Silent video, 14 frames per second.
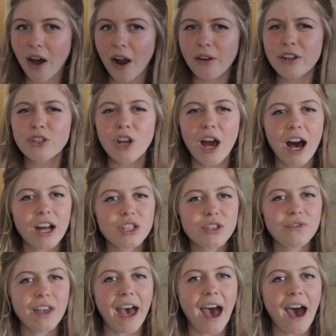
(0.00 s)
are in charge
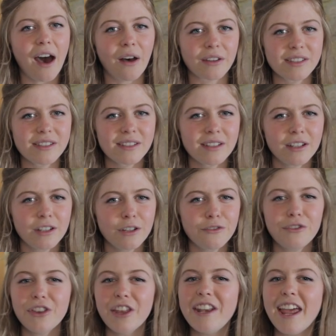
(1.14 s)
of the house
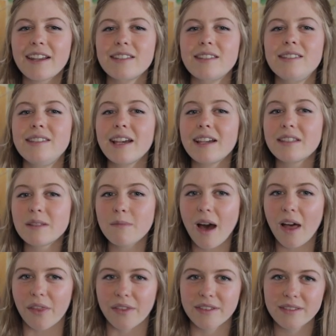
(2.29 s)
for the next 6
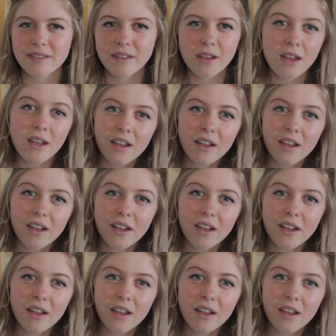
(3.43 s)
months.